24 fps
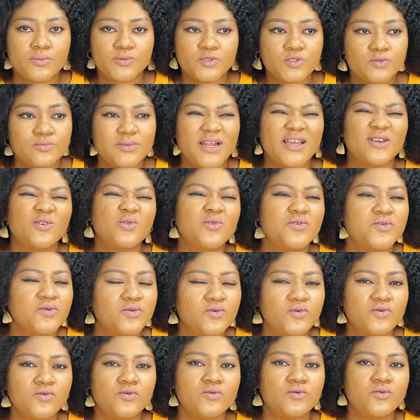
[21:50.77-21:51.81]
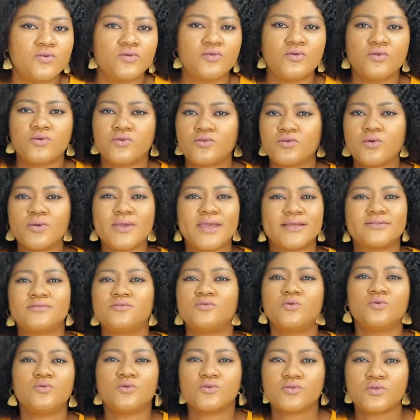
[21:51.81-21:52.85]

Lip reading: She'll be like, oh, no,